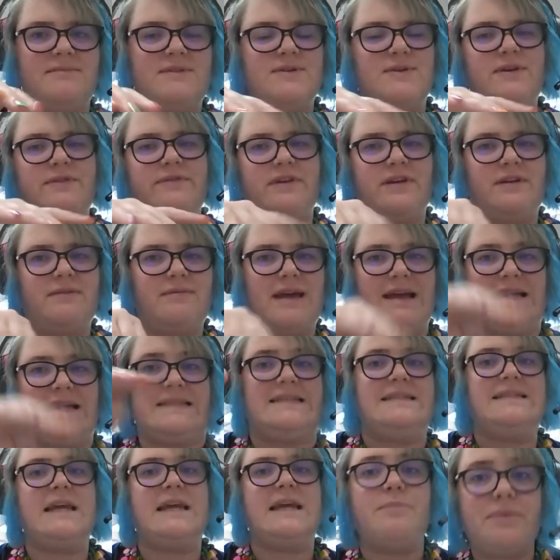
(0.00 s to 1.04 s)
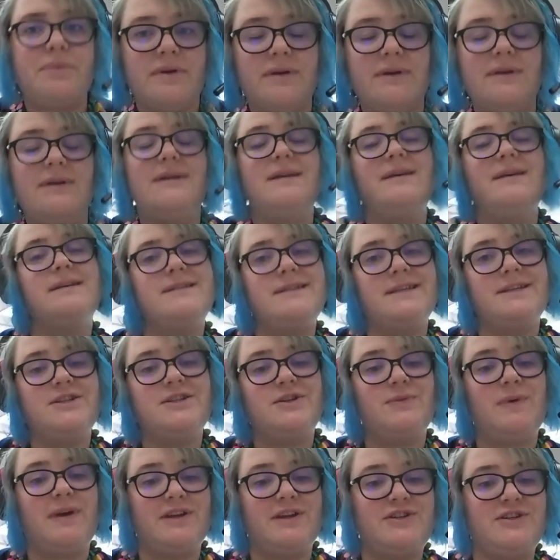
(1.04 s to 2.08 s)
sort of a step
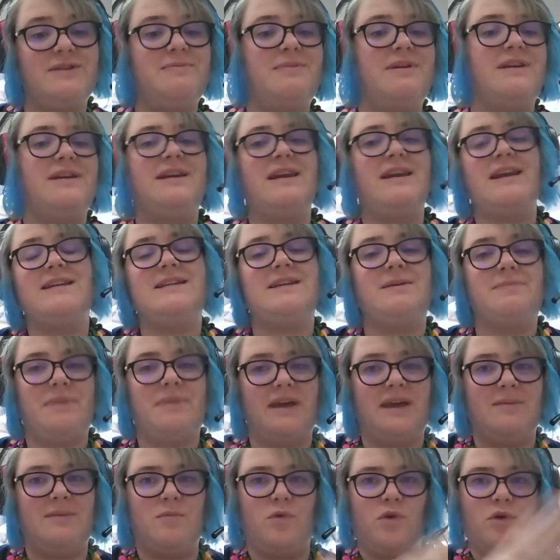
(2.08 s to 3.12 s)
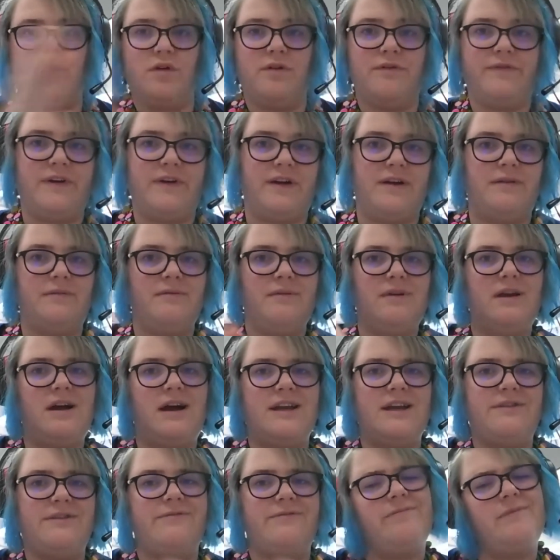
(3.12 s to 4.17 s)
situation, but it ended up being more of a
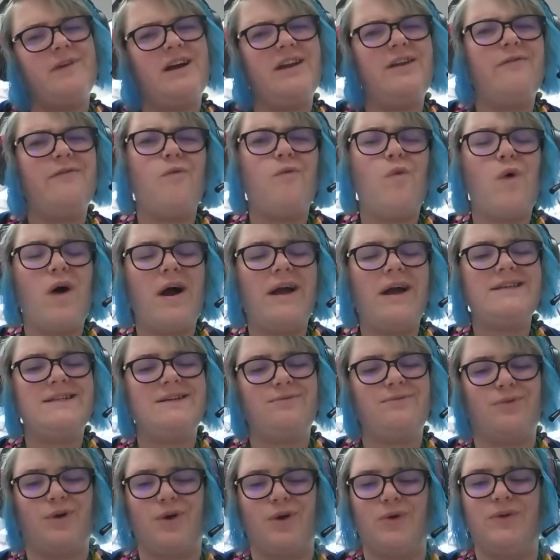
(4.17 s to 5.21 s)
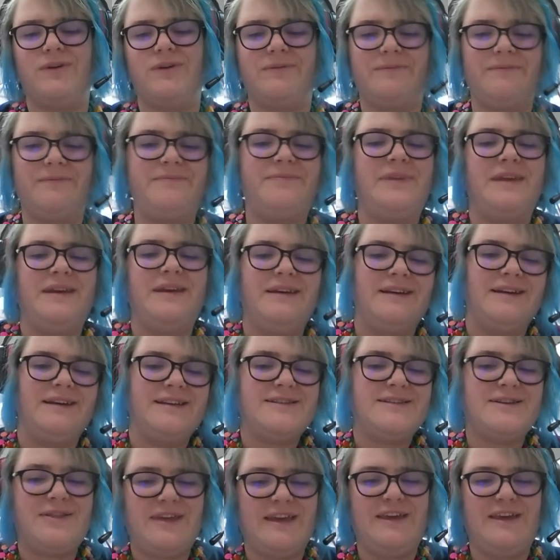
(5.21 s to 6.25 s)
kind of windy road.
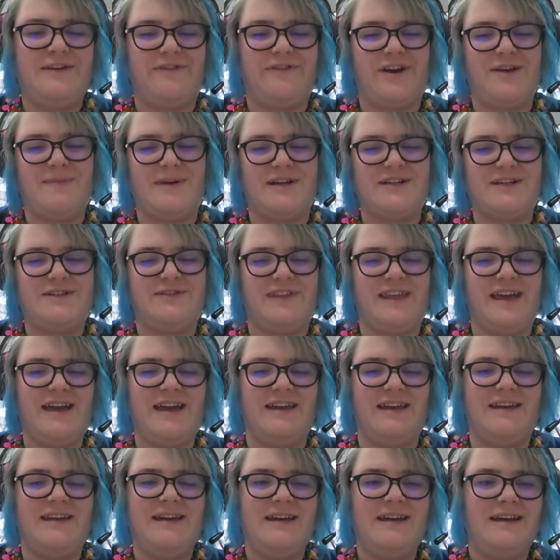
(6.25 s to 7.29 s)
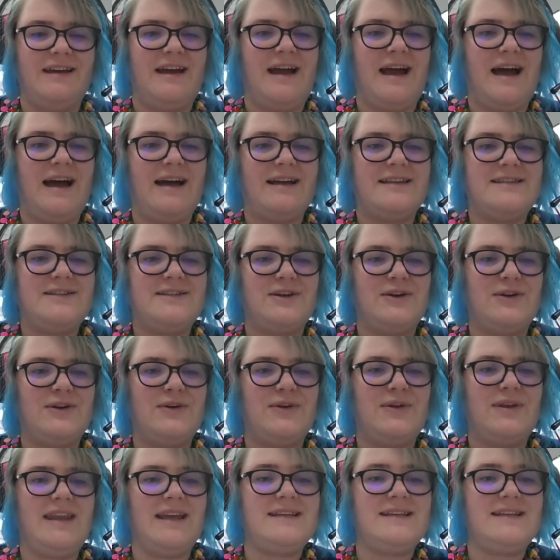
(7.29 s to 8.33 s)
So thank you very much for that. So
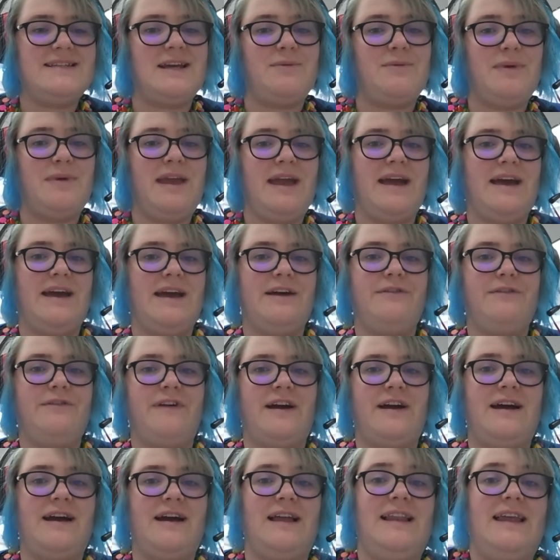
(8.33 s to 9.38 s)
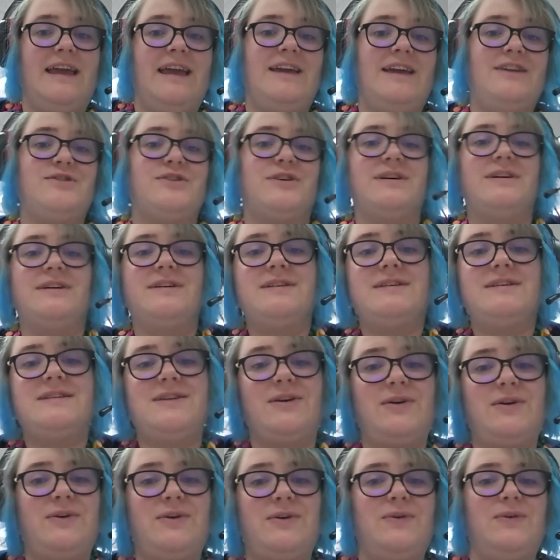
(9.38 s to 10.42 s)
next up we have Alejandra.
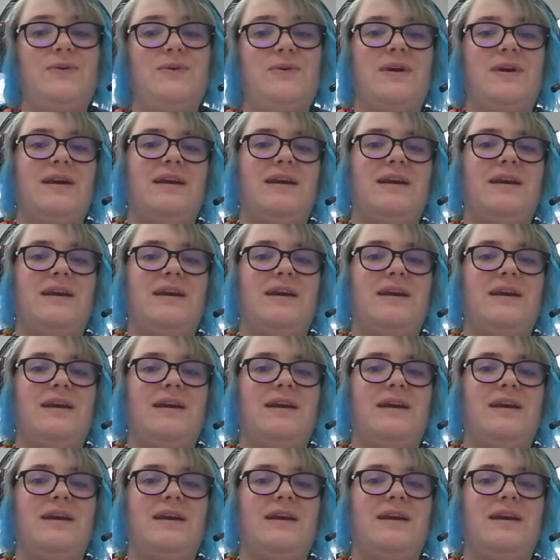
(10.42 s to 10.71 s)
So